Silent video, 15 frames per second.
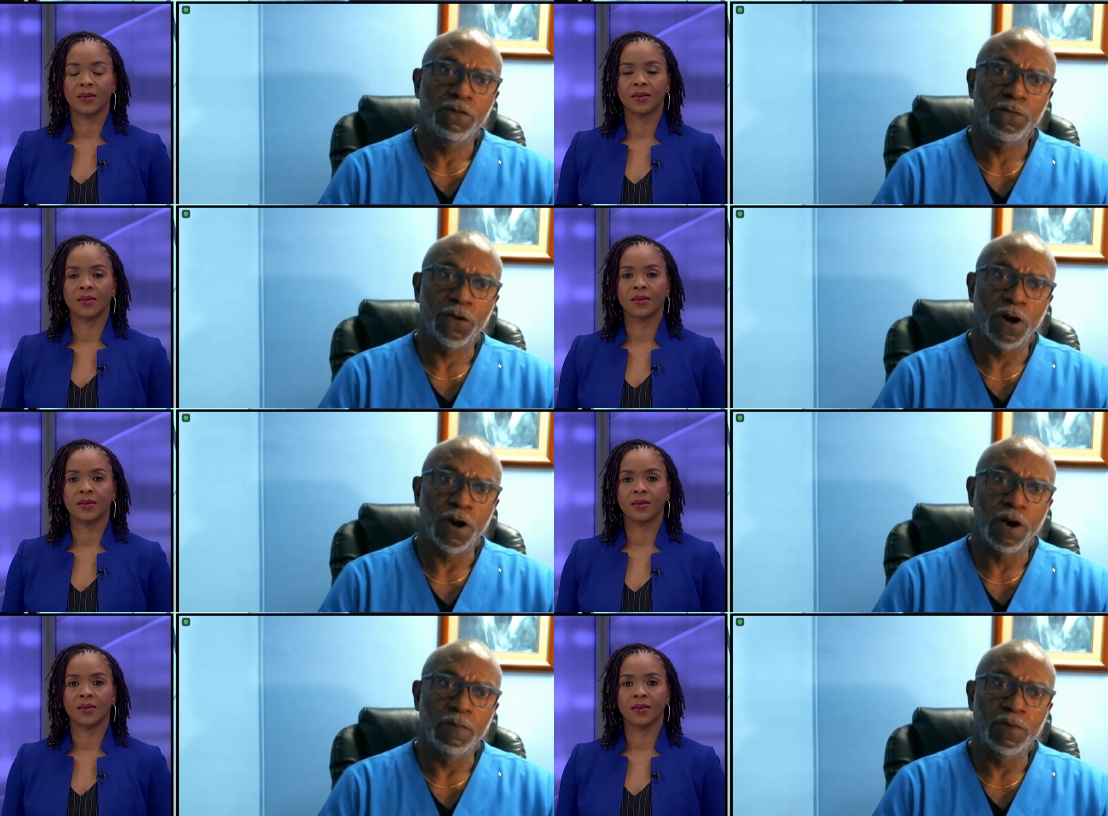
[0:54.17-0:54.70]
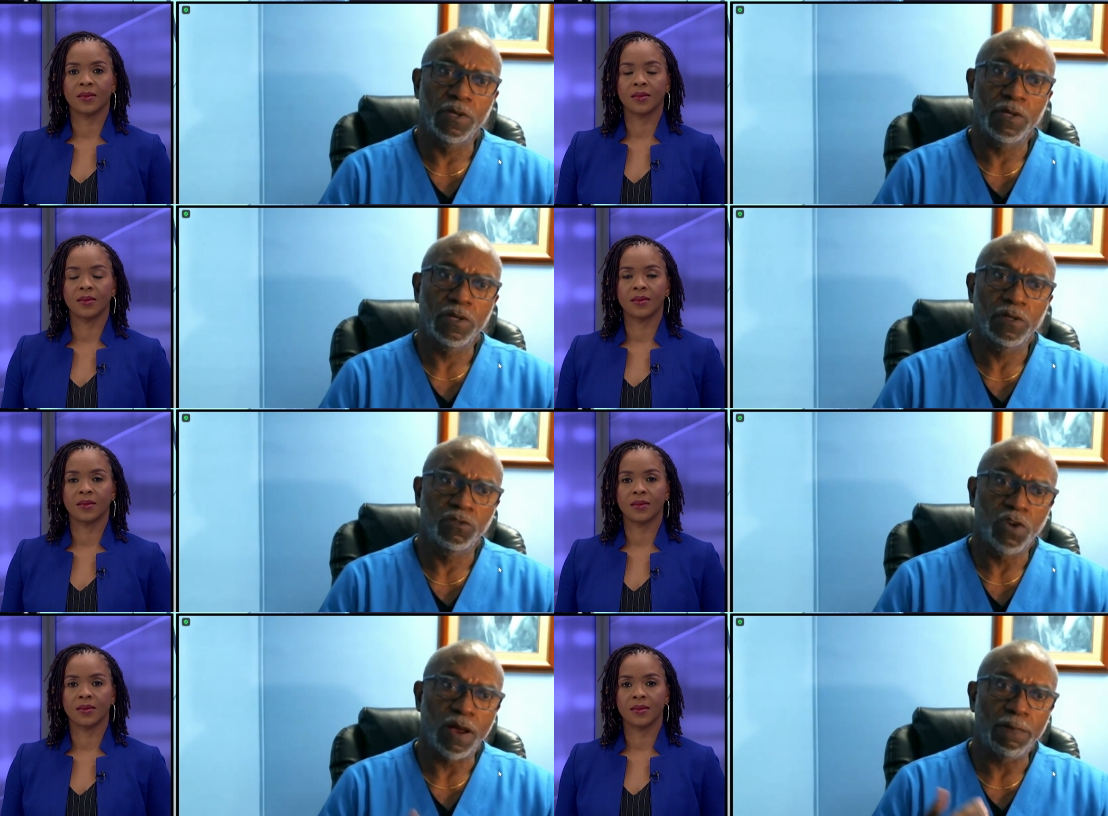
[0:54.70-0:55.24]
Speaker 1: from
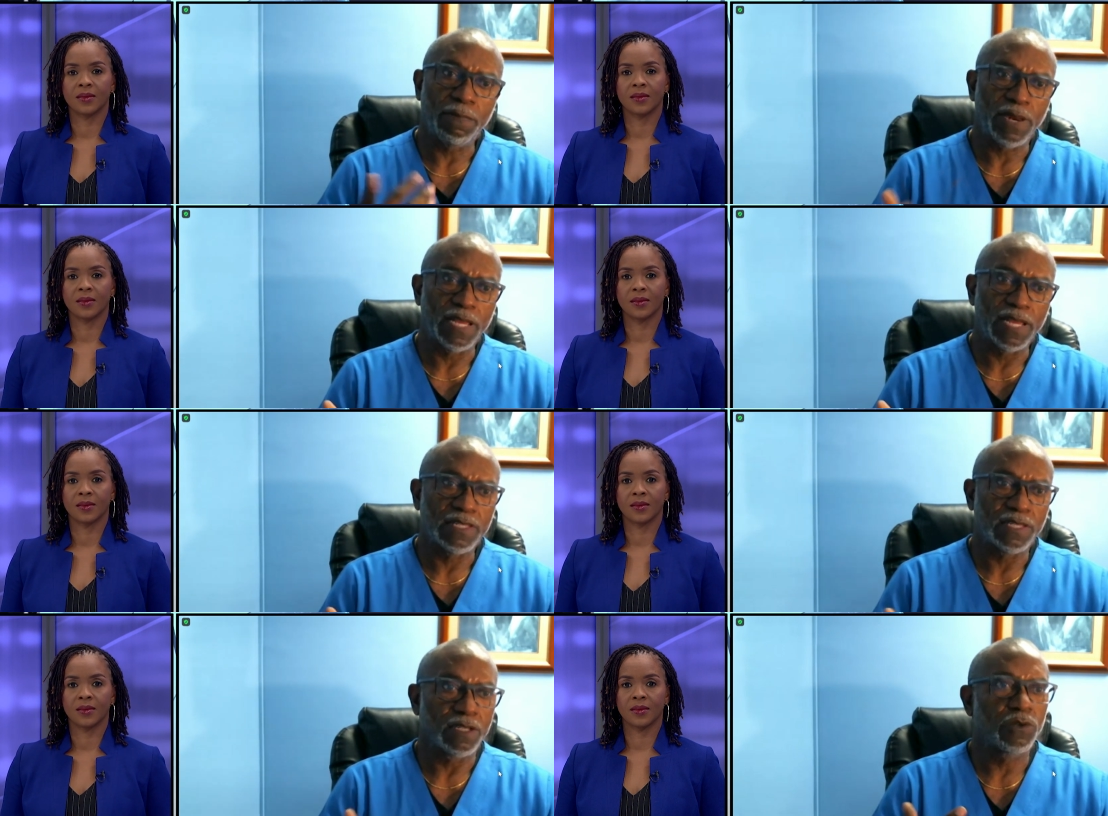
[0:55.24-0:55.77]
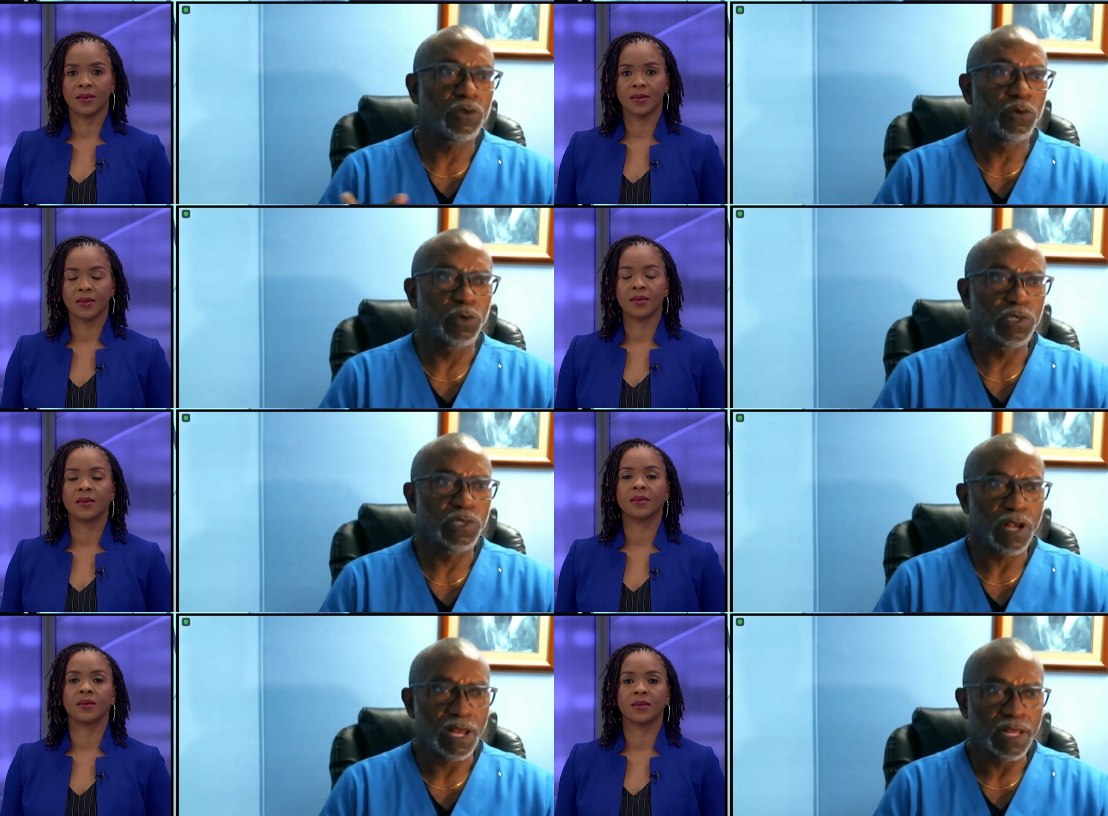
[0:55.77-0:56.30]
droplet and
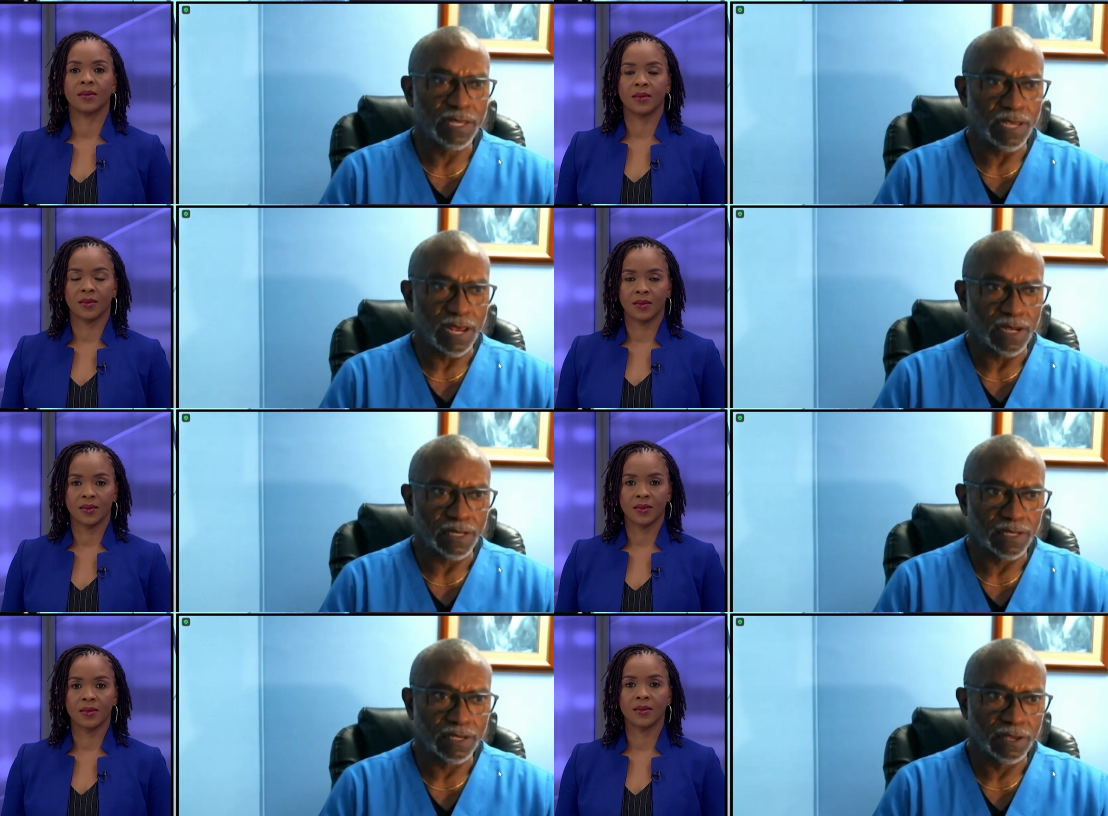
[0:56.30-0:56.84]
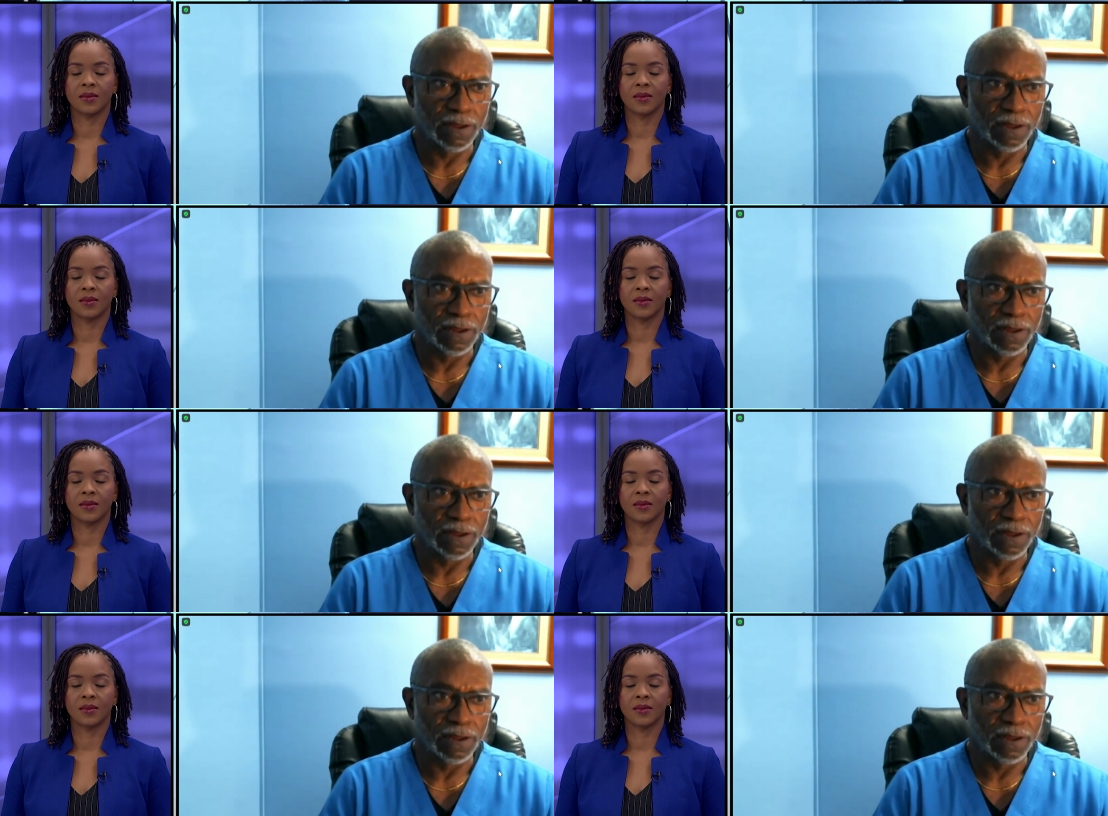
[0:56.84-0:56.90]
close contact.